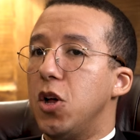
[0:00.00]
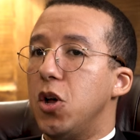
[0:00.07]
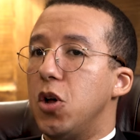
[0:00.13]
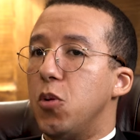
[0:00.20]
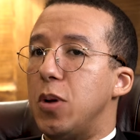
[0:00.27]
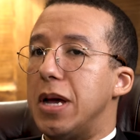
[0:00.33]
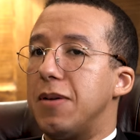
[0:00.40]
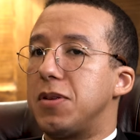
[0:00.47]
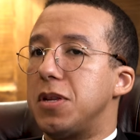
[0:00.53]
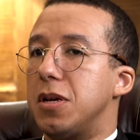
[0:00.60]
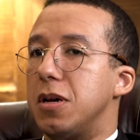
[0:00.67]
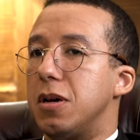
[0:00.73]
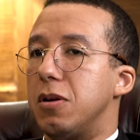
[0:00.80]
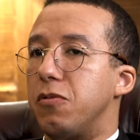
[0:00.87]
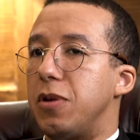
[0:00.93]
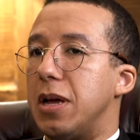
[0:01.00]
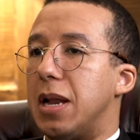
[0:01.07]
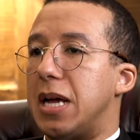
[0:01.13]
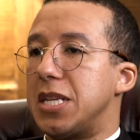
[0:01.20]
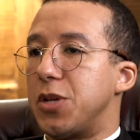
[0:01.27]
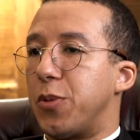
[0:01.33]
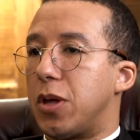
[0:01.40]
we have to
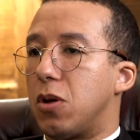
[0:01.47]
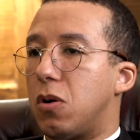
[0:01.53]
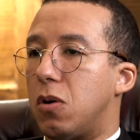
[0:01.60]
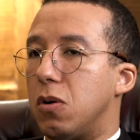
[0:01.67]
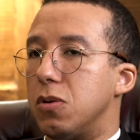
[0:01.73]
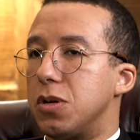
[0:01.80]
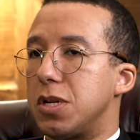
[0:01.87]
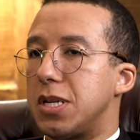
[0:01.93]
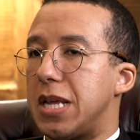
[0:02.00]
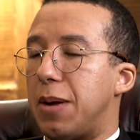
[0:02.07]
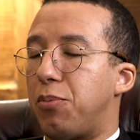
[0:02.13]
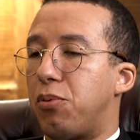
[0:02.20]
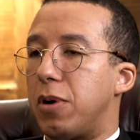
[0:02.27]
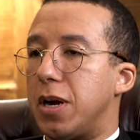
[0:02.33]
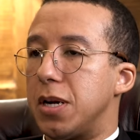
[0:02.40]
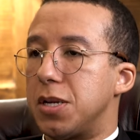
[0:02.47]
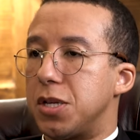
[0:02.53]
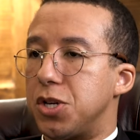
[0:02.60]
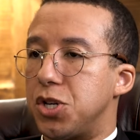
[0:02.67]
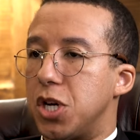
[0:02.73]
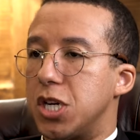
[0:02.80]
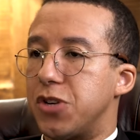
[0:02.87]
realise that we can't separate the
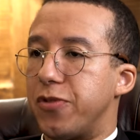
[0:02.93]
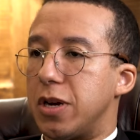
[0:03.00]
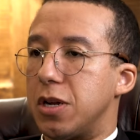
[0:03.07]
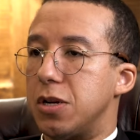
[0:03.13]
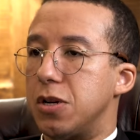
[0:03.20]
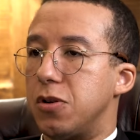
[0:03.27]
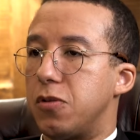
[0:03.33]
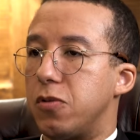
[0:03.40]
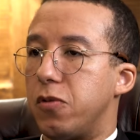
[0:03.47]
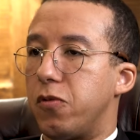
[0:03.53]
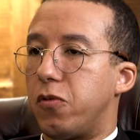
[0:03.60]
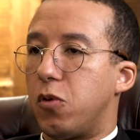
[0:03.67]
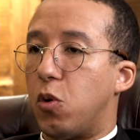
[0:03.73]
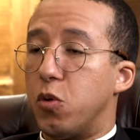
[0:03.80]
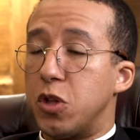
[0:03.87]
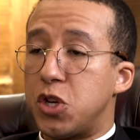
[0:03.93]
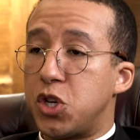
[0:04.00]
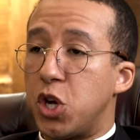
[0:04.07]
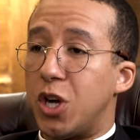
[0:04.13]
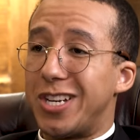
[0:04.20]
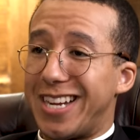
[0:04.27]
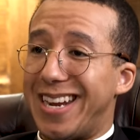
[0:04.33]
Church of England or the
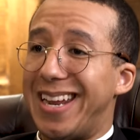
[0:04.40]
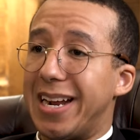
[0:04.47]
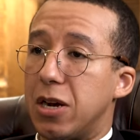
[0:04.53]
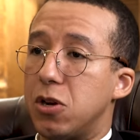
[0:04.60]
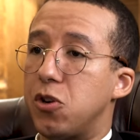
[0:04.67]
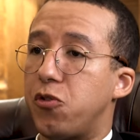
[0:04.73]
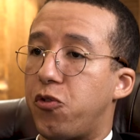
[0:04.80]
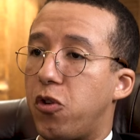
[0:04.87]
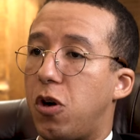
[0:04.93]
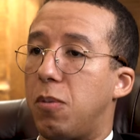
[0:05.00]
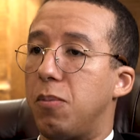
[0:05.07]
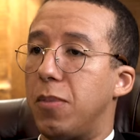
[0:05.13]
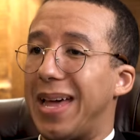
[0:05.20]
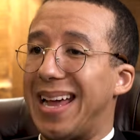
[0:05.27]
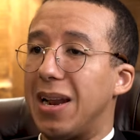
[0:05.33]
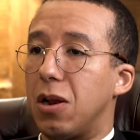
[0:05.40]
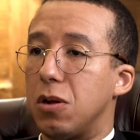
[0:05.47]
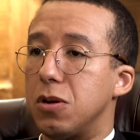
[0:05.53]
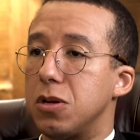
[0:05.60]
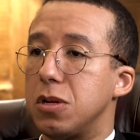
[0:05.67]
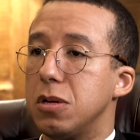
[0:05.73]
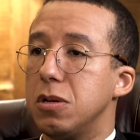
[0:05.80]
church in England from
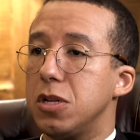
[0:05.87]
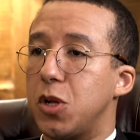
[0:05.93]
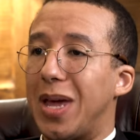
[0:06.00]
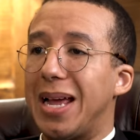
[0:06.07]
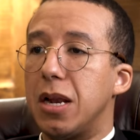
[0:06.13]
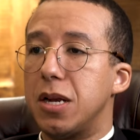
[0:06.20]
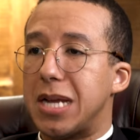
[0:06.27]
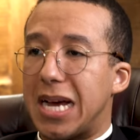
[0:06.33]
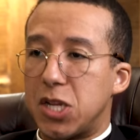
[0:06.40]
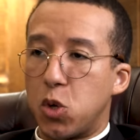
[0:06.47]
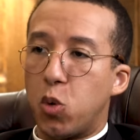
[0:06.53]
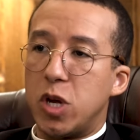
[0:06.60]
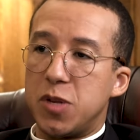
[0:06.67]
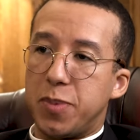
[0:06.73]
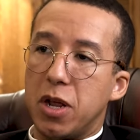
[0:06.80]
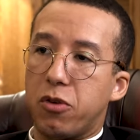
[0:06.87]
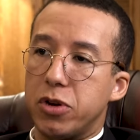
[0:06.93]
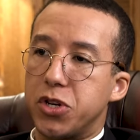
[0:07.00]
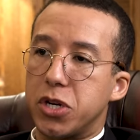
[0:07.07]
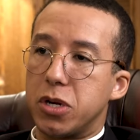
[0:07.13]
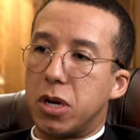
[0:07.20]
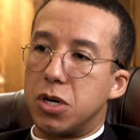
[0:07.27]
England. So England has always been a
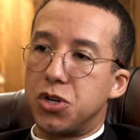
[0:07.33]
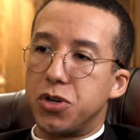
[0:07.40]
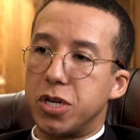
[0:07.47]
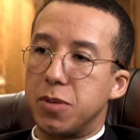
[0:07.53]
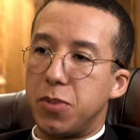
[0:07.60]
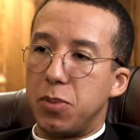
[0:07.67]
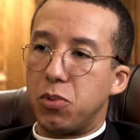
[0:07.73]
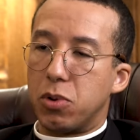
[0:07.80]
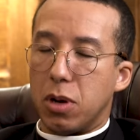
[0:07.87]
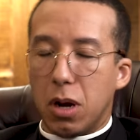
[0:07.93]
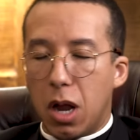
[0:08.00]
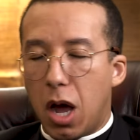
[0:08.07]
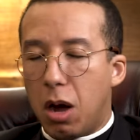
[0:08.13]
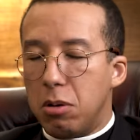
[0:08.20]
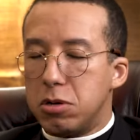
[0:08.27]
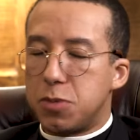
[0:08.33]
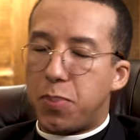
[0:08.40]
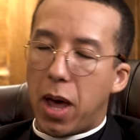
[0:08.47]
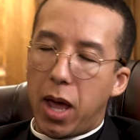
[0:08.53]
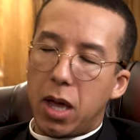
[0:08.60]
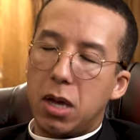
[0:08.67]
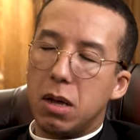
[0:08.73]
Christian country, and people go, no, it was
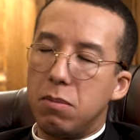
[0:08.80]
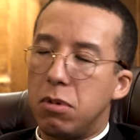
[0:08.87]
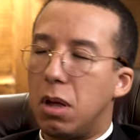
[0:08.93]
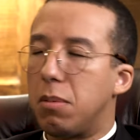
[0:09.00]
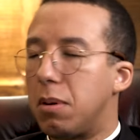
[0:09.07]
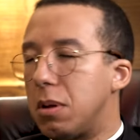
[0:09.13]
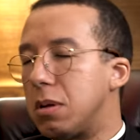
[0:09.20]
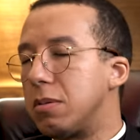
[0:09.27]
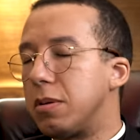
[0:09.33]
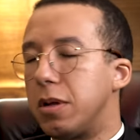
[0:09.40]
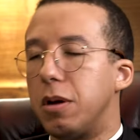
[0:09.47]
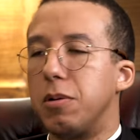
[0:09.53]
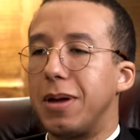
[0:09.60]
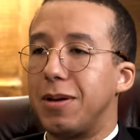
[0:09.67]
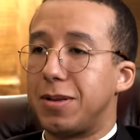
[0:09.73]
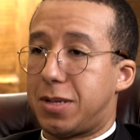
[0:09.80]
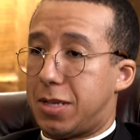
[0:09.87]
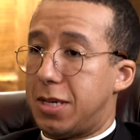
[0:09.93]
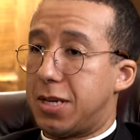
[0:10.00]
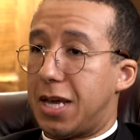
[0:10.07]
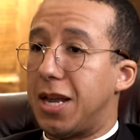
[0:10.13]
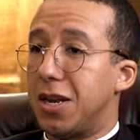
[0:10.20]
pagan, blah, blah. No,
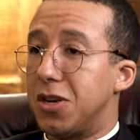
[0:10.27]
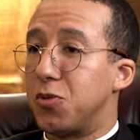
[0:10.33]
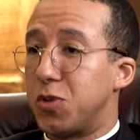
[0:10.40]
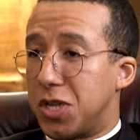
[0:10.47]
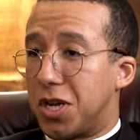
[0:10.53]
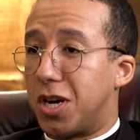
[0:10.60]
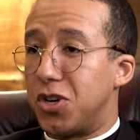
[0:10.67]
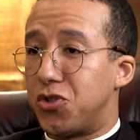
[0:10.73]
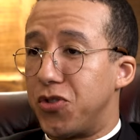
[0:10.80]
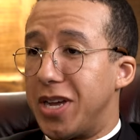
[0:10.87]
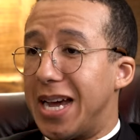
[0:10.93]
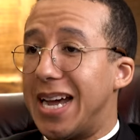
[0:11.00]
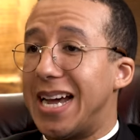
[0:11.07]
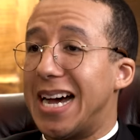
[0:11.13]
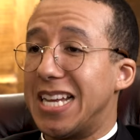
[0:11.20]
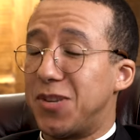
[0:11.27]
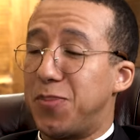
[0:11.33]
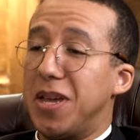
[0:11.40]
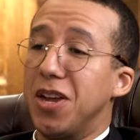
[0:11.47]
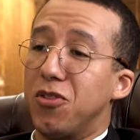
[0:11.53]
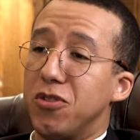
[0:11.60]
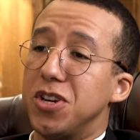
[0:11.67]
since England was a country, it has
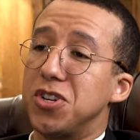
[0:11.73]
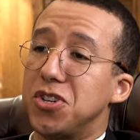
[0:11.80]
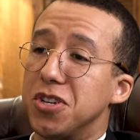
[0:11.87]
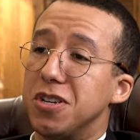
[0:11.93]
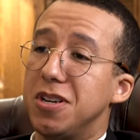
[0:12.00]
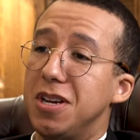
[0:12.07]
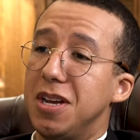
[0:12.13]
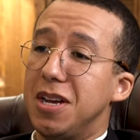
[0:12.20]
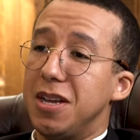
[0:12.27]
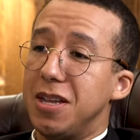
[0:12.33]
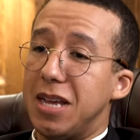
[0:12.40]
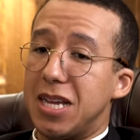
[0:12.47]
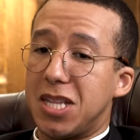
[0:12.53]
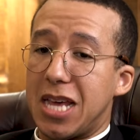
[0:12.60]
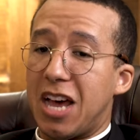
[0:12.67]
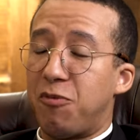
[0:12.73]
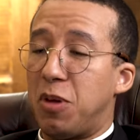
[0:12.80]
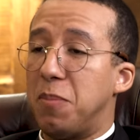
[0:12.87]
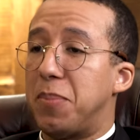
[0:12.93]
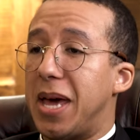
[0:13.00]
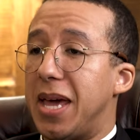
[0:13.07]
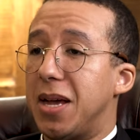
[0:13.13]
been Christian. Mm. Yes, there have been
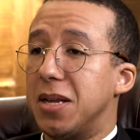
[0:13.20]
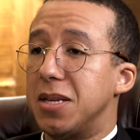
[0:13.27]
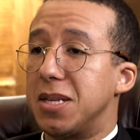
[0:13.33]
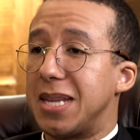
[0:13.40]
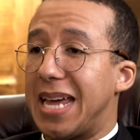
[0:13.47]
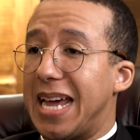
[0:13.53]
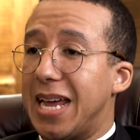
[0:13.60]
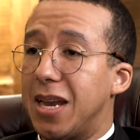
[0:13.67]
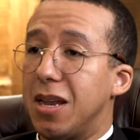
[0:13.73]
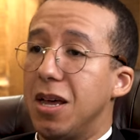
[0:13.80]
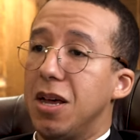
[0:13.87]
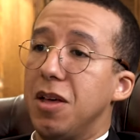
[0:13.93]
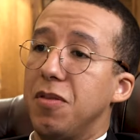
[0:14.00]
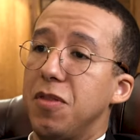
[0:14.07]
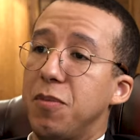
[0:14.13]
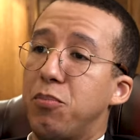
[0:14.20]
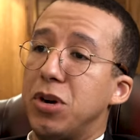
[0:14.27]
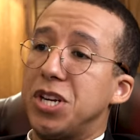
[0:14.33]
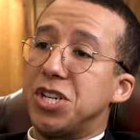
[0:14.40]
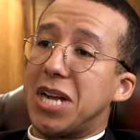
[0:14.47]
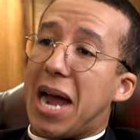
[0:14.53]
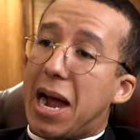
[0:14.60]
pagans in the
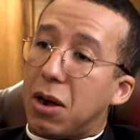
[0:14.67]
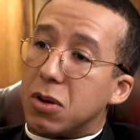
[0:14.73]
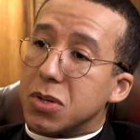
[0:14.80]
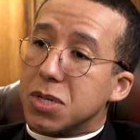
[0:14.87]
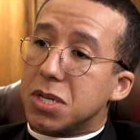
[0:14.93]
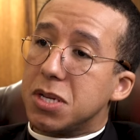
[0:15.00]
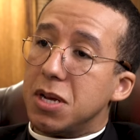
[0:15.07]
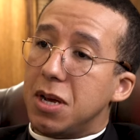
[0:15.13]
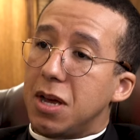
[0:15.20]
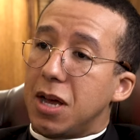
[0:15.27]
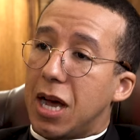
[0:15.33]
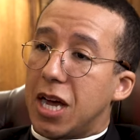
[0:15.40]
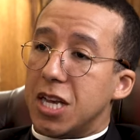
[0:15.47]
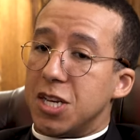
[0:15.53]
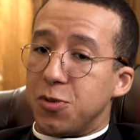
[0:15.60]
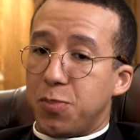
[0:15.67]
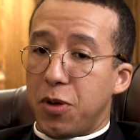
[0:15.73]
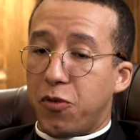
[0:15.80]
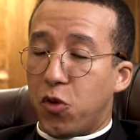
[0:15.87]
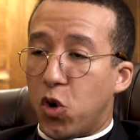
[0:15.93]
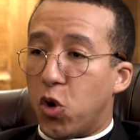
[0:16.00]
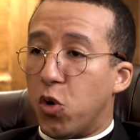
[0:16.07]
British Isles, and
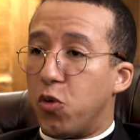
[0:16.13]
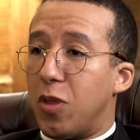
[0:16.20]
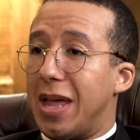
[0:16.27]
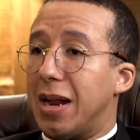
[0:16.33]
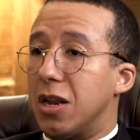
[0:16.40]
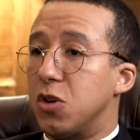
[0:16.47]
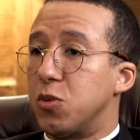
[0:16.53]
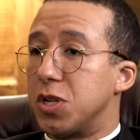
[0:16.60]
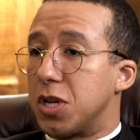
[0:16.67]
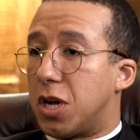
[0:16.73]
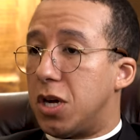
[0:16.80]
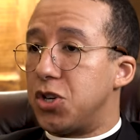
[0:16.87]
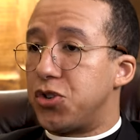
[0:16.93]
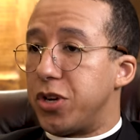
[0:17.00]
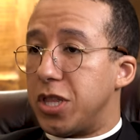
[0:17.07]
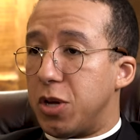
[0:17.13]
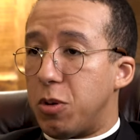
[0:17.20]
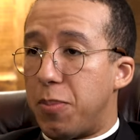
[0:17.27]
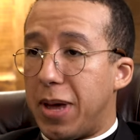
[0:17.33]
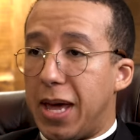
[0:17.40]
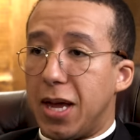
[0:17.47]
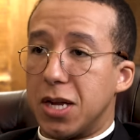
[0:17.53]
before England was a country, there were
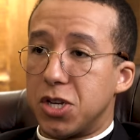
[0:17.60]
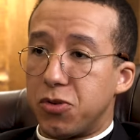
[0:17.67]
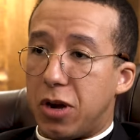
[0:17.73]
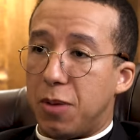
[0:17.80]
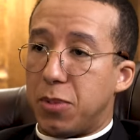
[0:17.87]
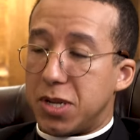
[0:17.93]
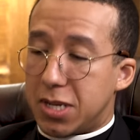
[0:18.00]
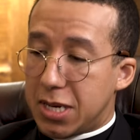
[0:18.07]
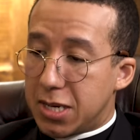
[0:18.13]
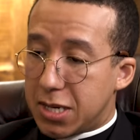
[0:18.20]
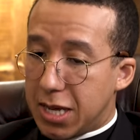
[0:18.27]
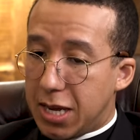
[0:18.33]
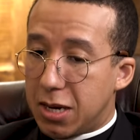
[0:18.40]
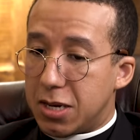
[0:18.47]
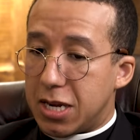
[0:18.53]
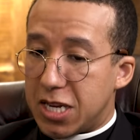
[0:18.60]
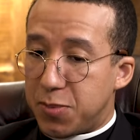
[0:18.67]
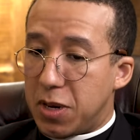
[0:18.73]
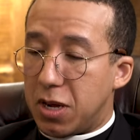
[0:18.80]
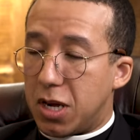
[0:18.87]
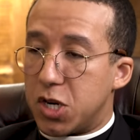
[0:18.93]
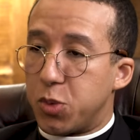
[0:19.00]
pagans around, but since England has
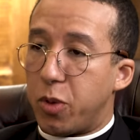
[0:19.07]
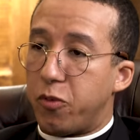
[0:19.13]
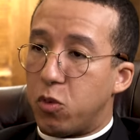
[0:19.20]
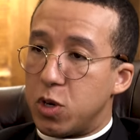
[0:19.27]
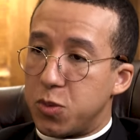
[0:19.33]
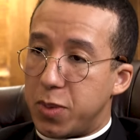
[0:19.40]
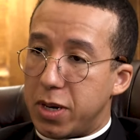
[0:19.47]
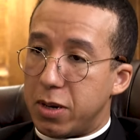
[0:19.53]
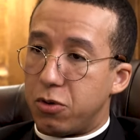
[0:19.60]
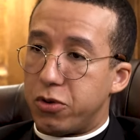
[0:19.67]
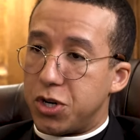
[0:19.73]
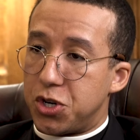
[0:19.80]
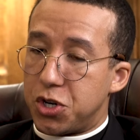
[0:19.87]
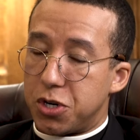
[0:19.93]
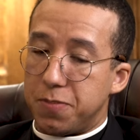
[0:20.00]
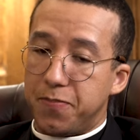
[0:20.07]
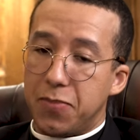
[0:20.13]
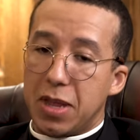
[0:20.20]
been a country, we've always been Christian.